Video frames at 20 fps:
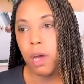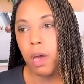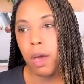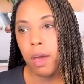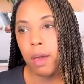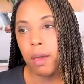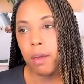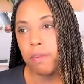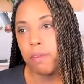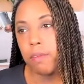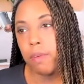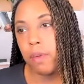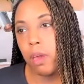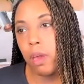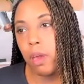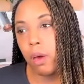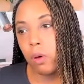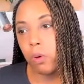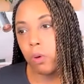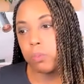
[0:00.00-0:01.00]
I've
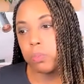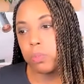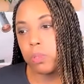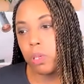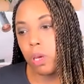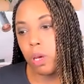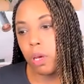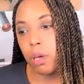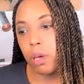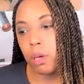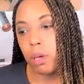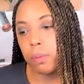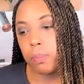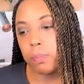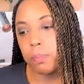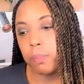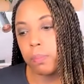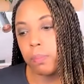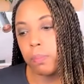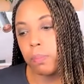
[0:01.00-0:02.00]
helped
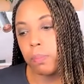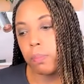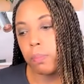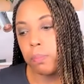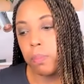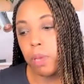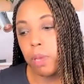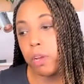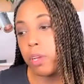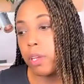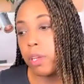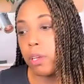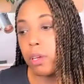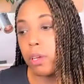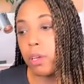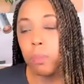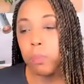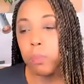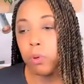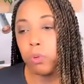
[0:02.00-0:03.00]
married
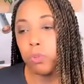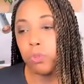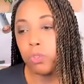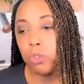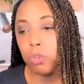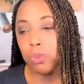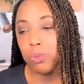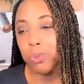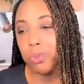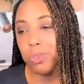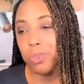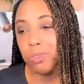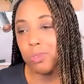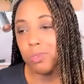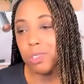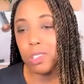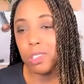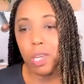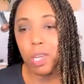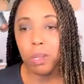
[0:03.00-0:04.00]
couples who
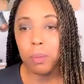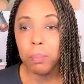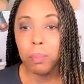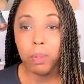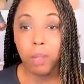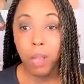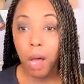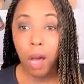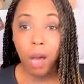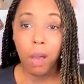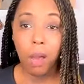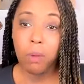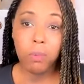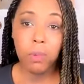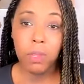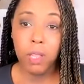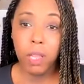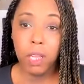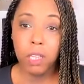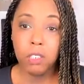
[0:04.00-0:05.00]
just had a blah
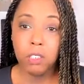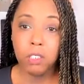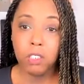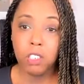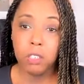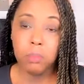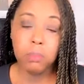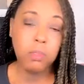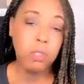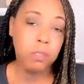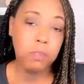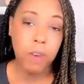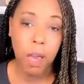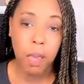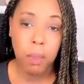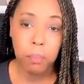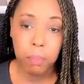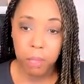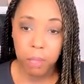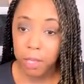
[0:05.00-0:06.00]
relationship to
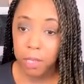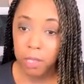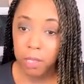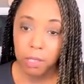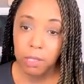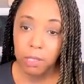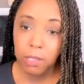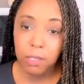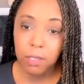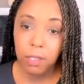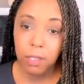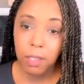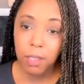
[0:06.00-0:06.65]
find bliss.